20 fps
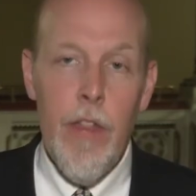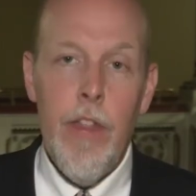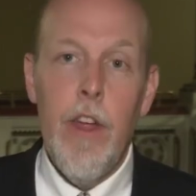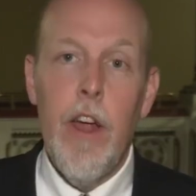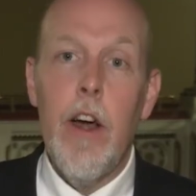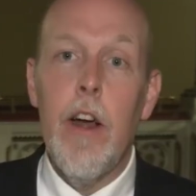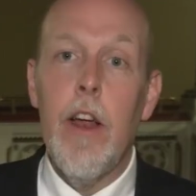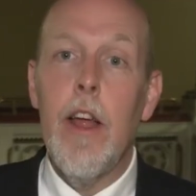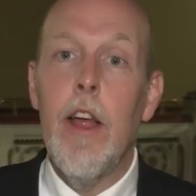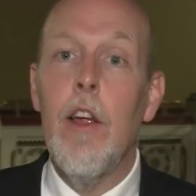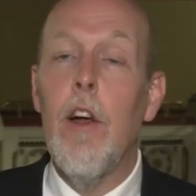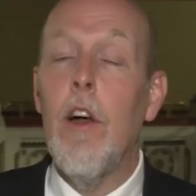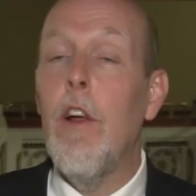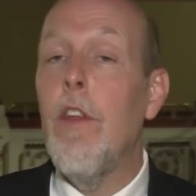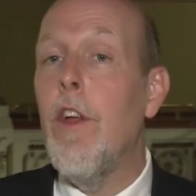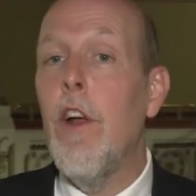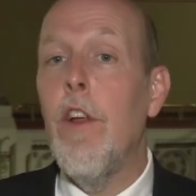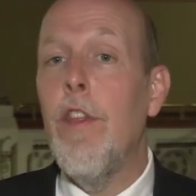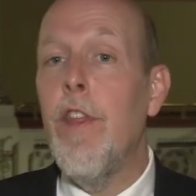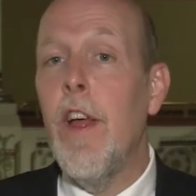
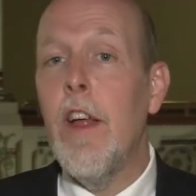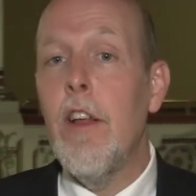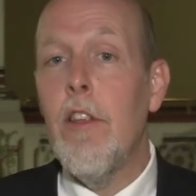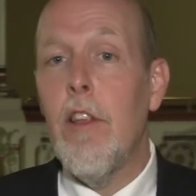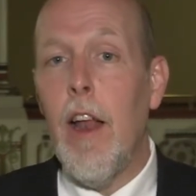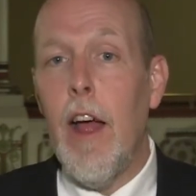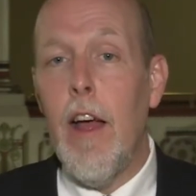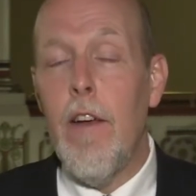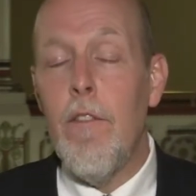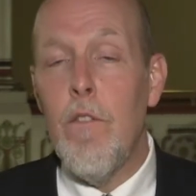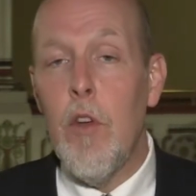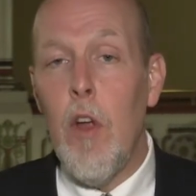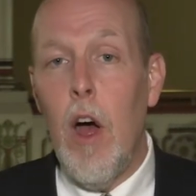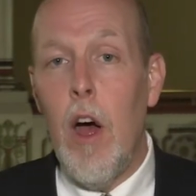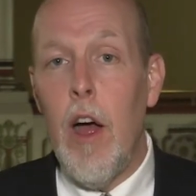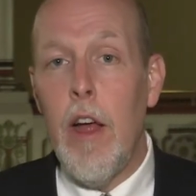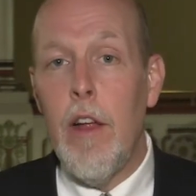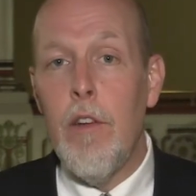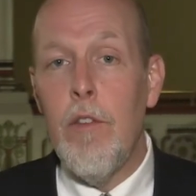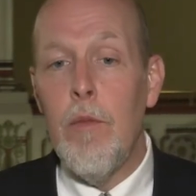There are things that
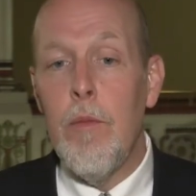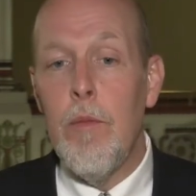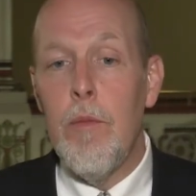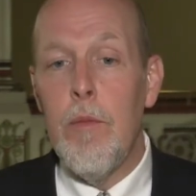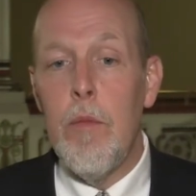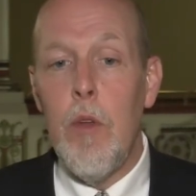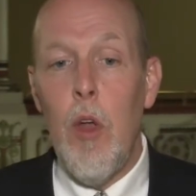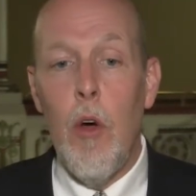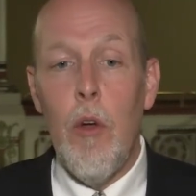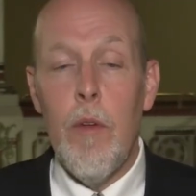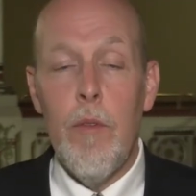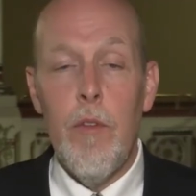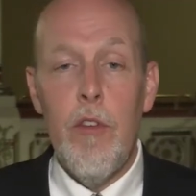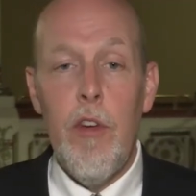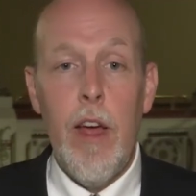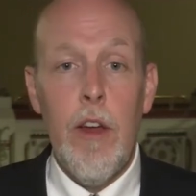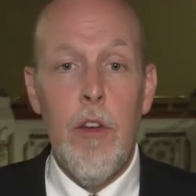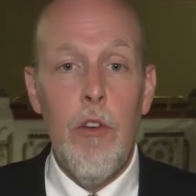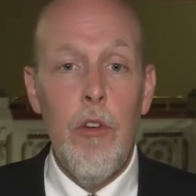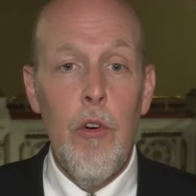I don't
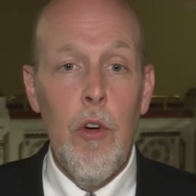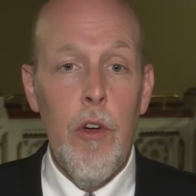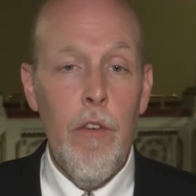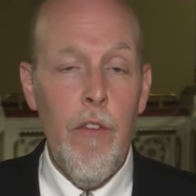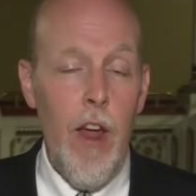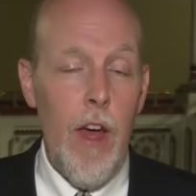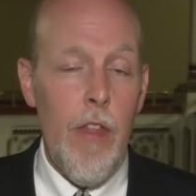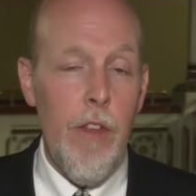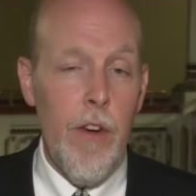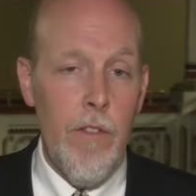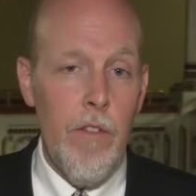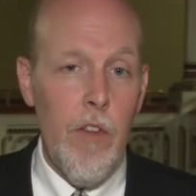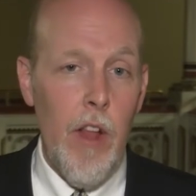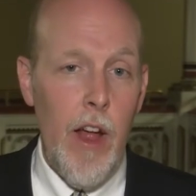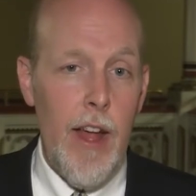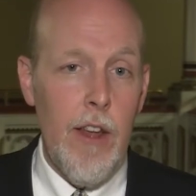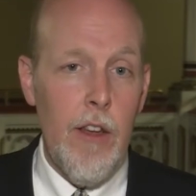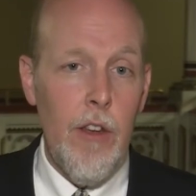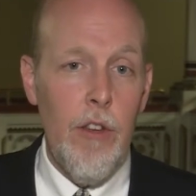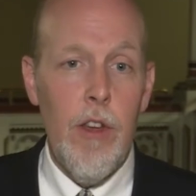object to, and rather I'm
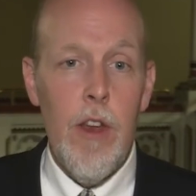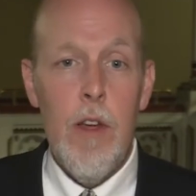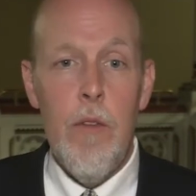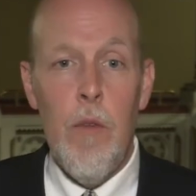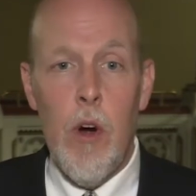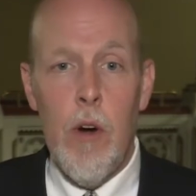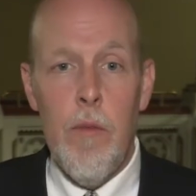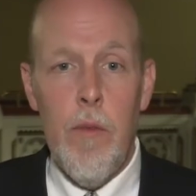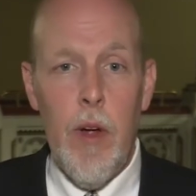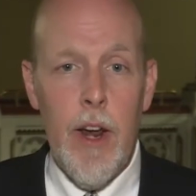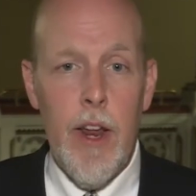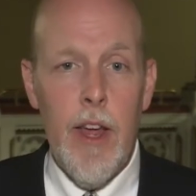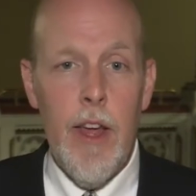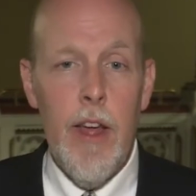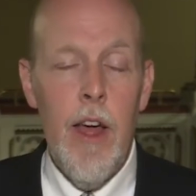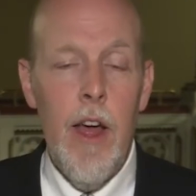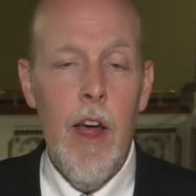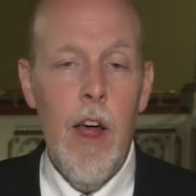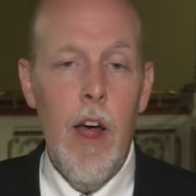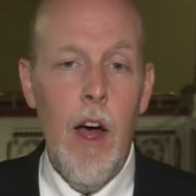glad to see more
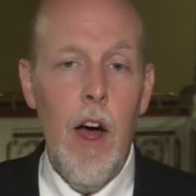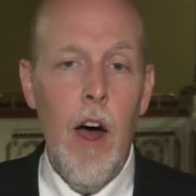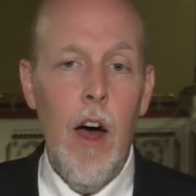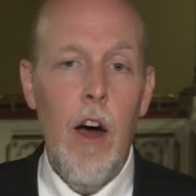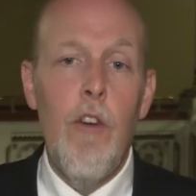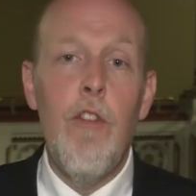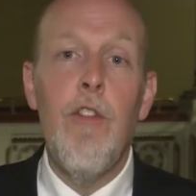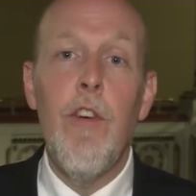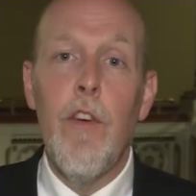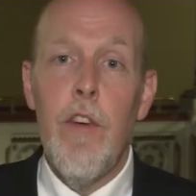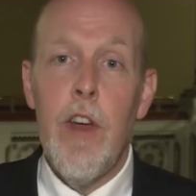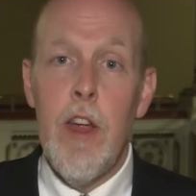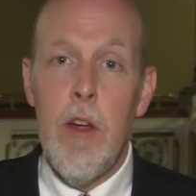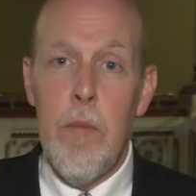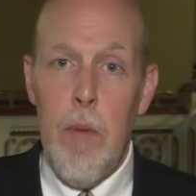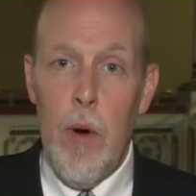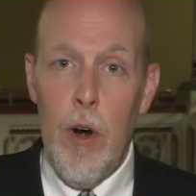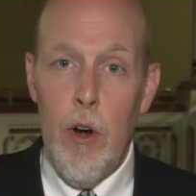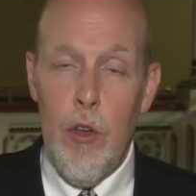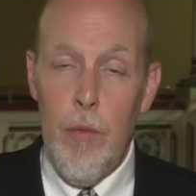money for
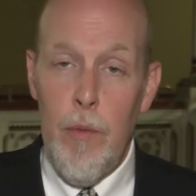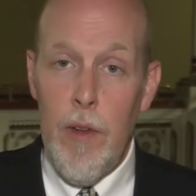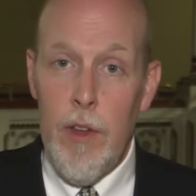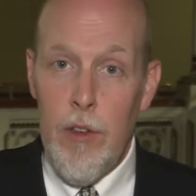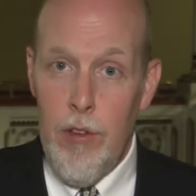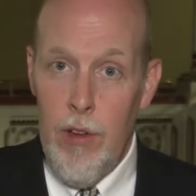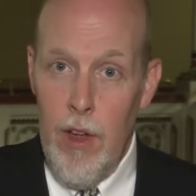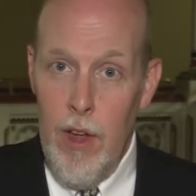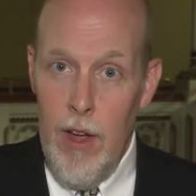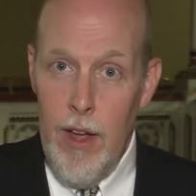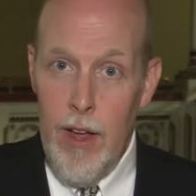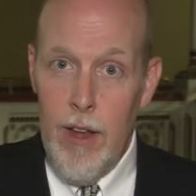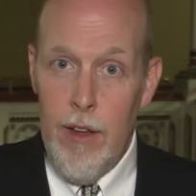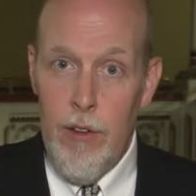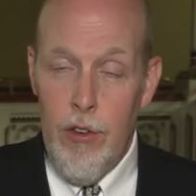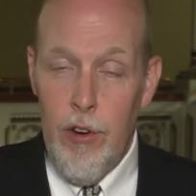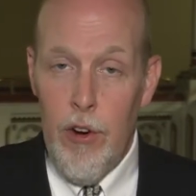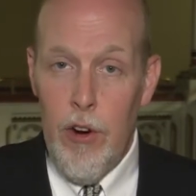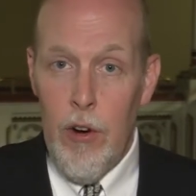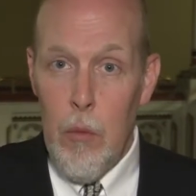reimbursements
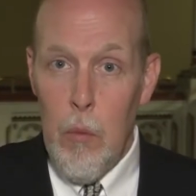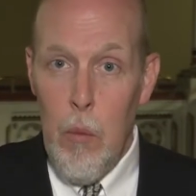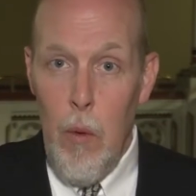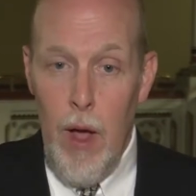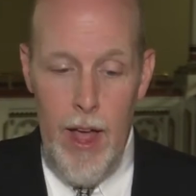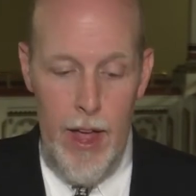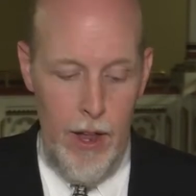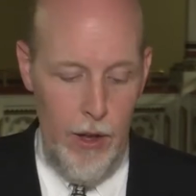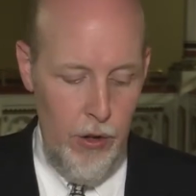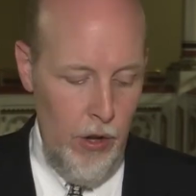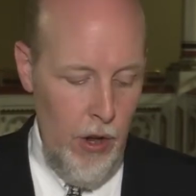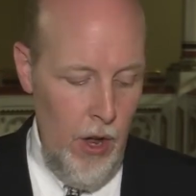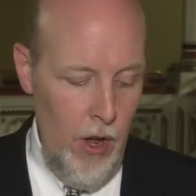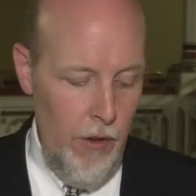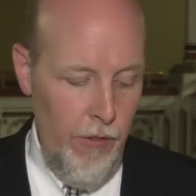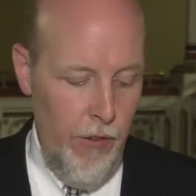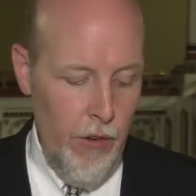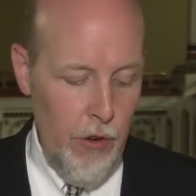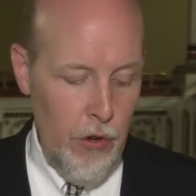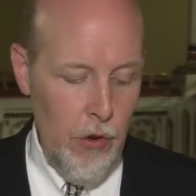in certain ways
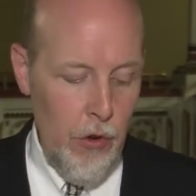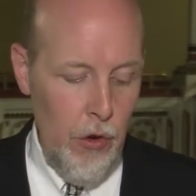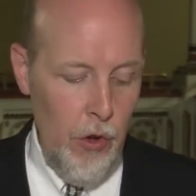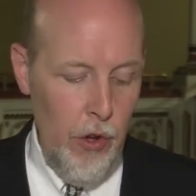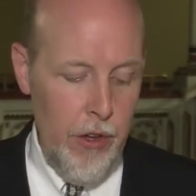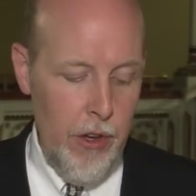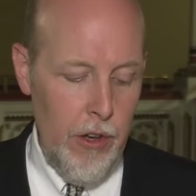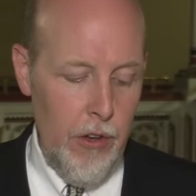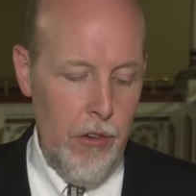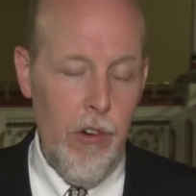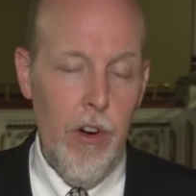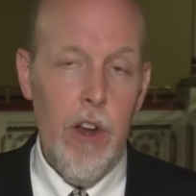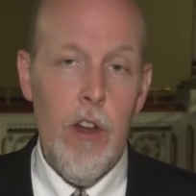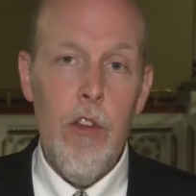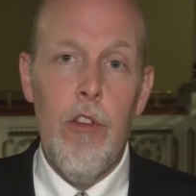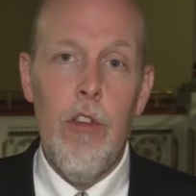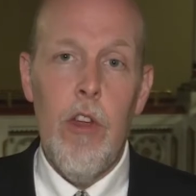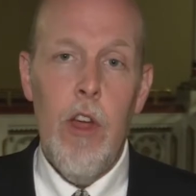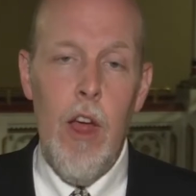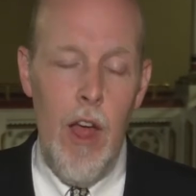for school
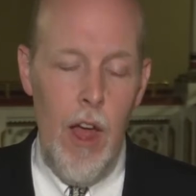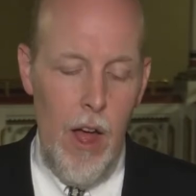districts.